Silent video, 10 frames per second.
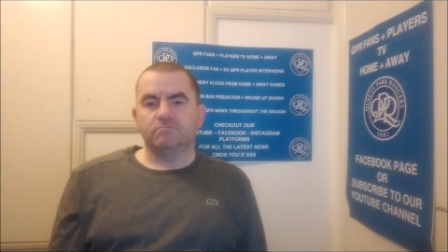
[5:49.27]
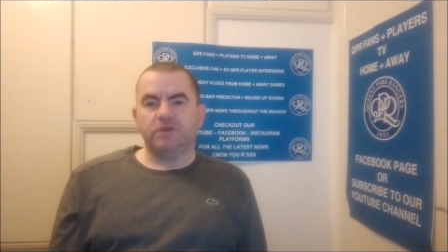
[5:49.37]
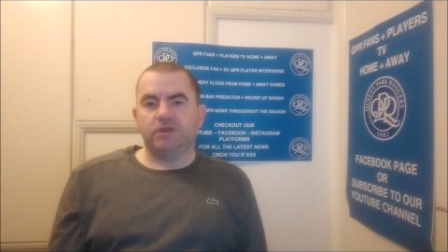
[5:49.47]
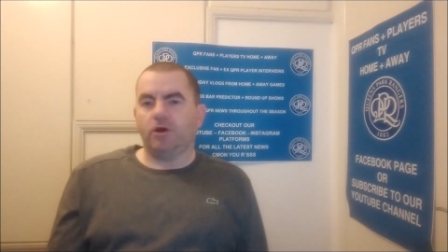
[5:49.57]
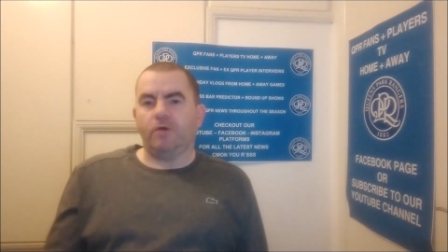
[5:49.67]

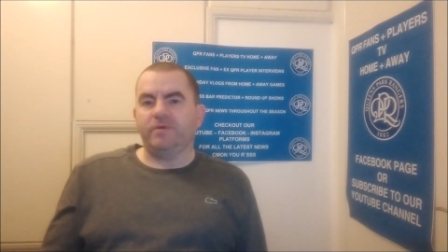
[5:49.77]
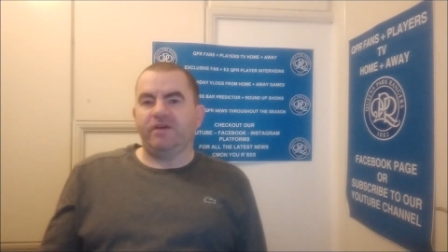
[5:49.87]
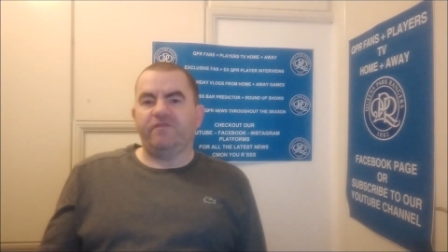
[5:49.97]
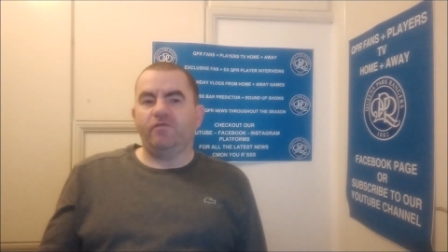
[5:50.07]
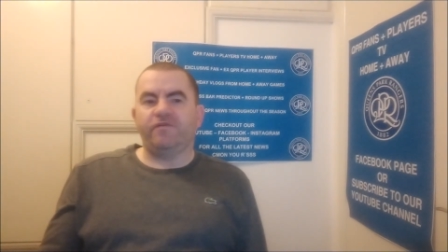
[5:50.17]
He can't be
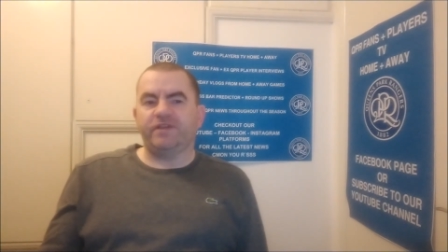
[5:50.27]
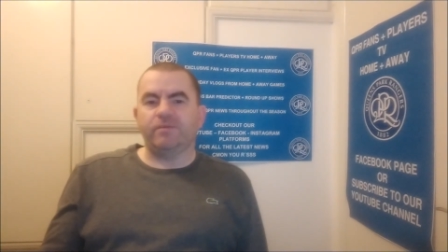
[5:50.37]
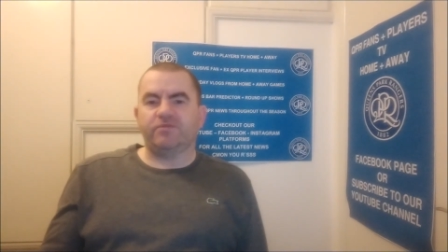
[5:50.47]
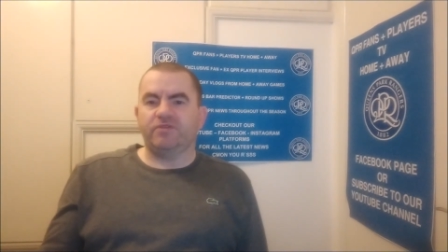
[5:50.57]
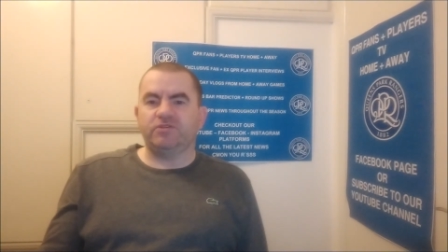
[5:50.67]
at fault for them
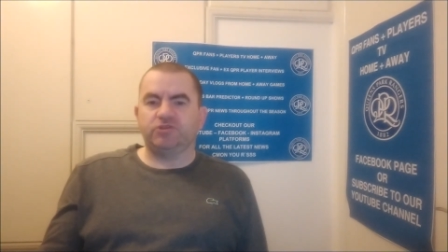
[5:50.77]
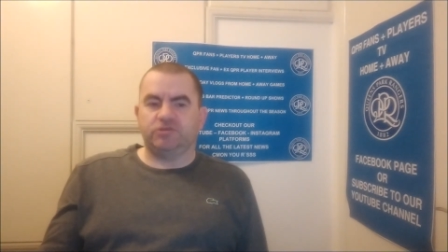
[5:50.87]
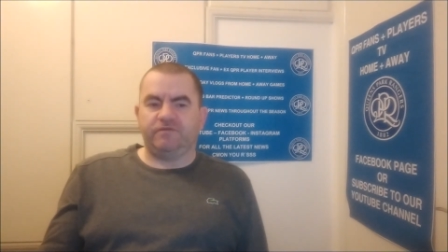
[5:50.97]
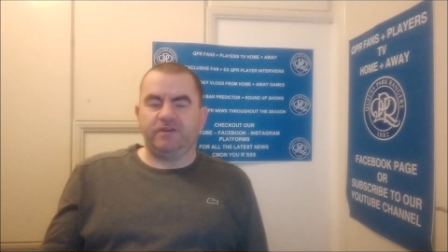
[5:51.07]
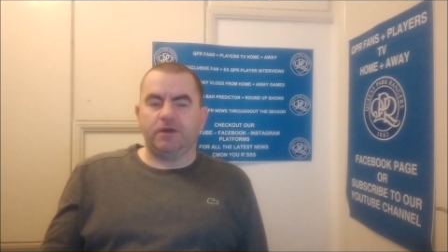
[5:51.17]
three
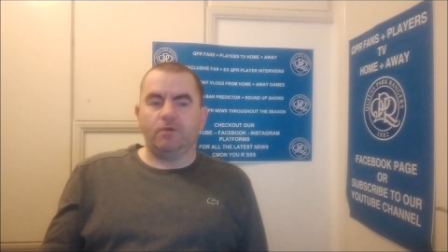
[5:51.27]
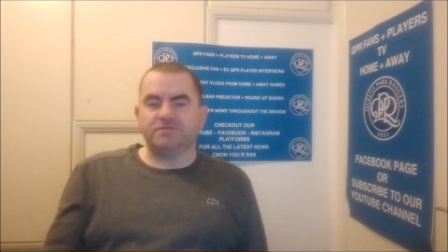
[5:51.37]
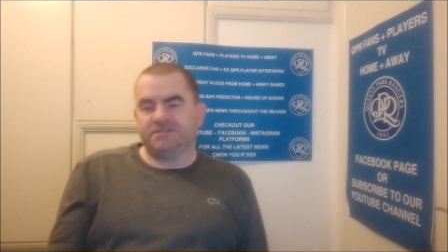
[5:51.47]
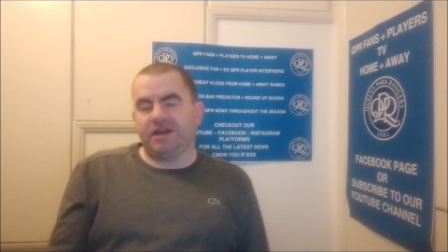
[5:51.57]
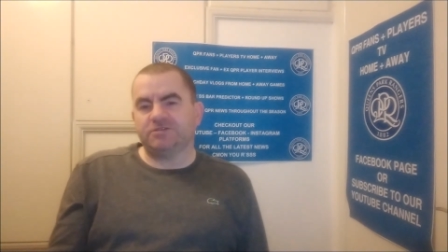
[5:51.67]
goals.
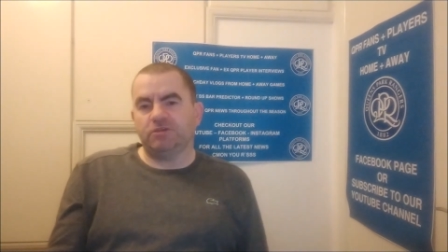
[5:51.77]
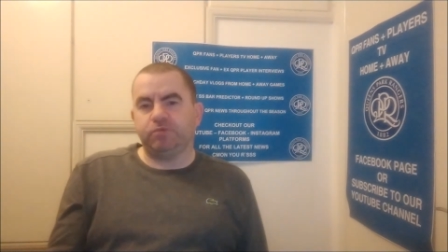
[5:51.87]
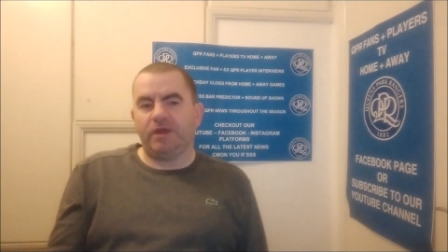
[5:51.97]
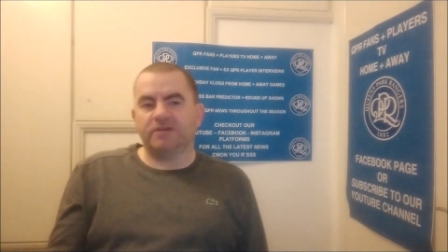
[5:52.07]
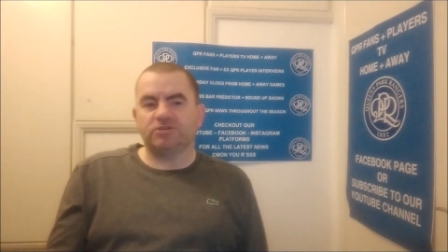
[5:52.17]
It's down to the
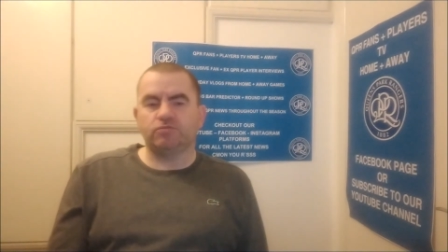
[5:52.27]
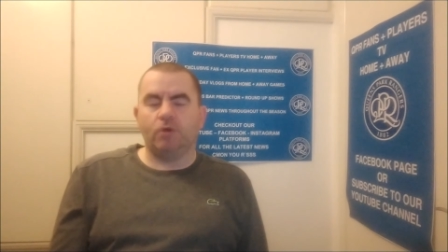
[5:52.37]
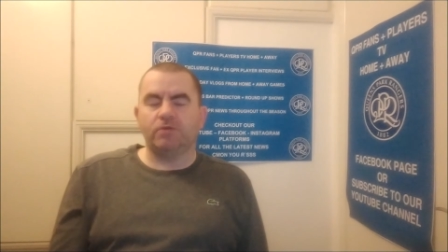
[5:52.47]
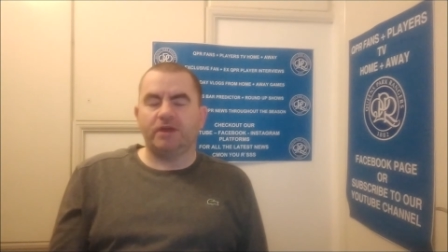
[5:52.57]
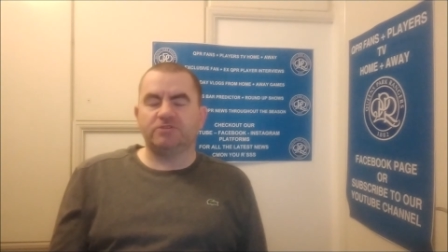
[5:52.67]
players as
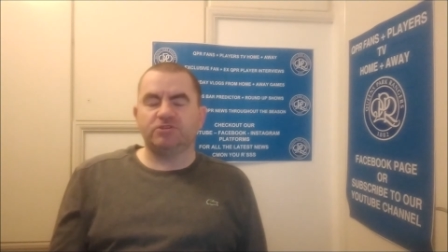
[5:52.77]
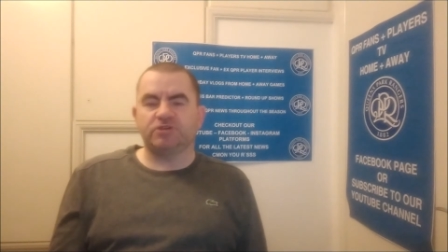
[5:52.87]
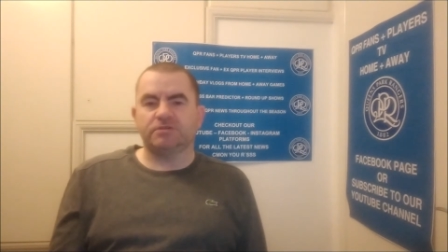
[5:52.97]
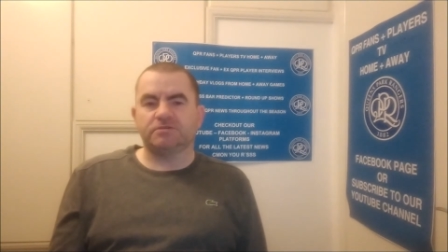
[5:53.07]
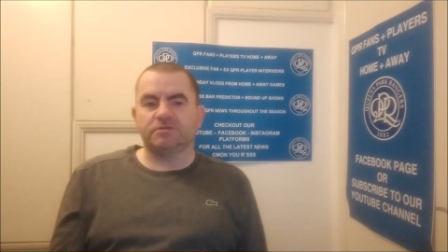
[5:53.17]
well, ladies and
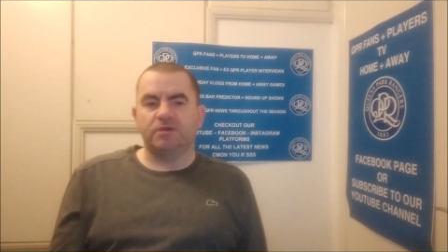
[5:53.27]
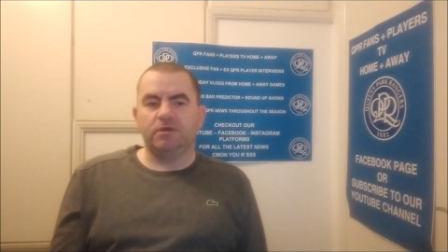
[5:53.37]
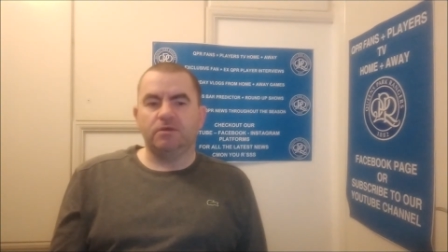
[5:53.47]
gents.